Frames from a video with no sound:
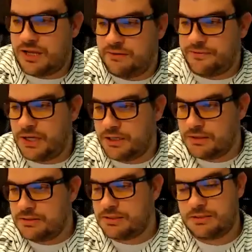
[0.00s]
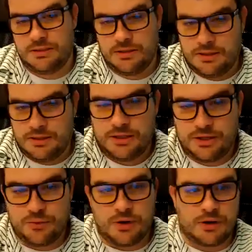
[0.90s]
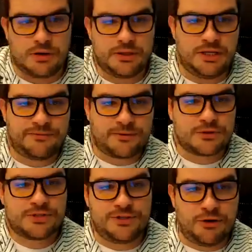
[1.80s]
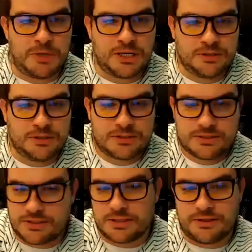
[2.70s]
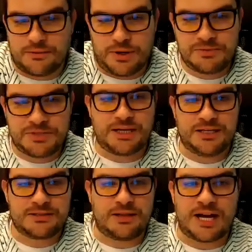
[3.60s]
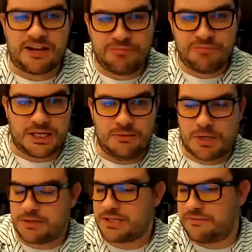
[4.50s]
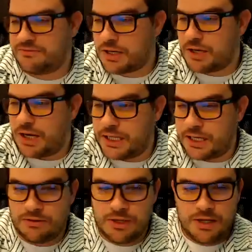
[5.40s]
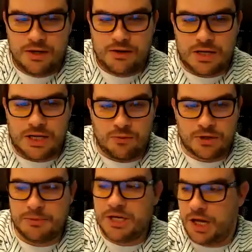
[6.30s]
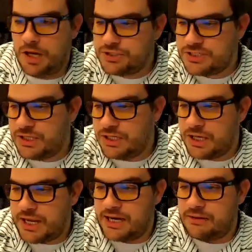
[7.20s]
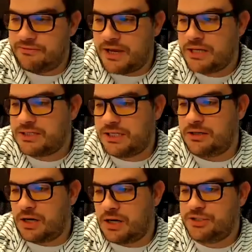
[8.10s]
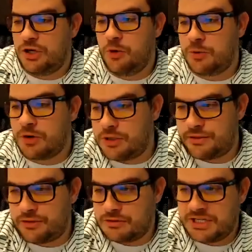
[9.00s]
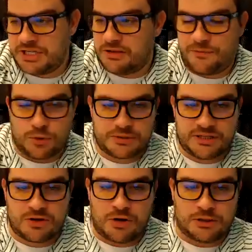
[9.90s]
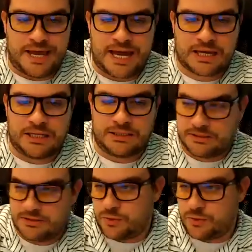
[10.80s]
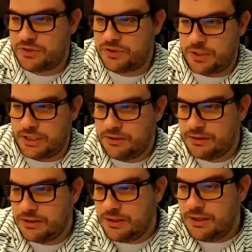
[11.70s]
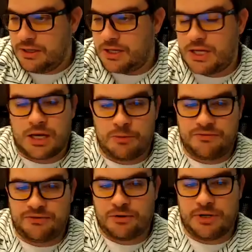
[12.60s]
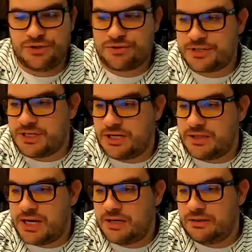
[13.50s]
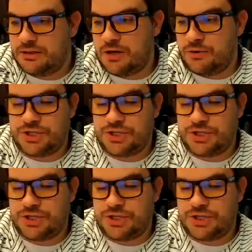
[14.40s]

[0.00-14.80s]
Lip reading: fans. You are the first to know about this. The website is live, but the emails have not gone out. We're going to be hosting an event in October on the 13th and 14th called Hackett 2020. If you're interested in that, go and